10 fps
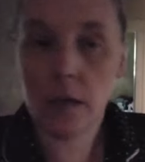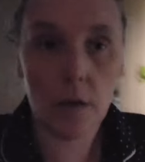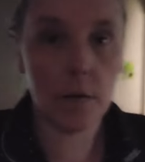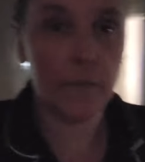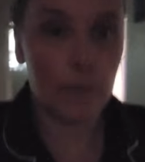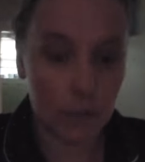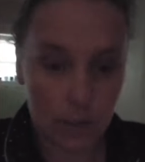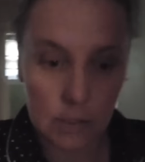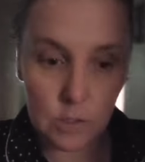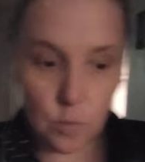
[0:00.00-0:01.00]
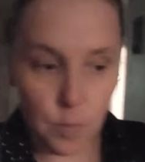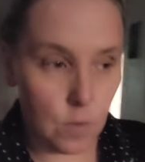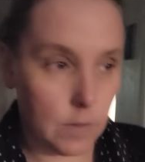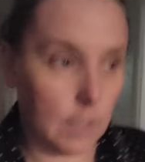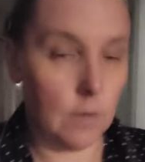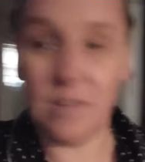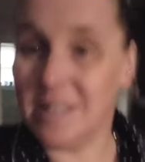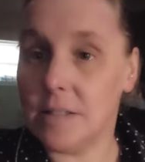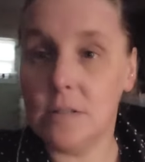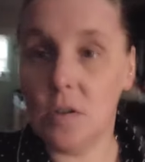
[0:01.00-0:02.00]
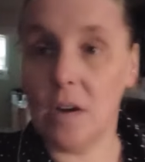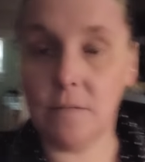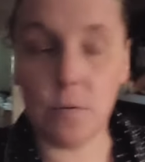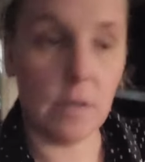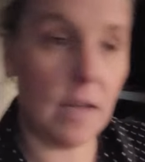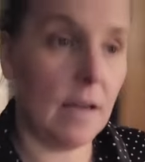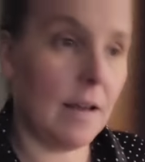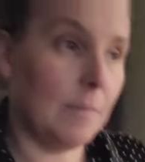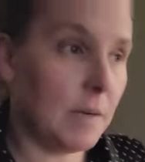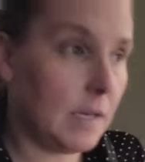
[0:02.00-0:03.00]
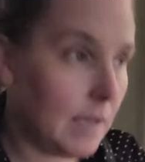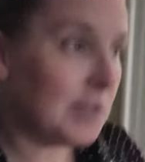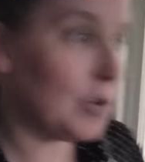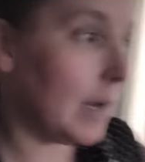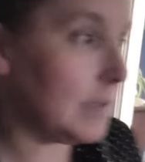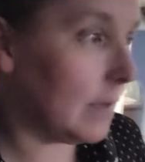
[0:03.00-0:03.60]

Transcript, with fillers: All right, friends, it's still pouring out. It's nine forty-eight. I'm going to get dressed.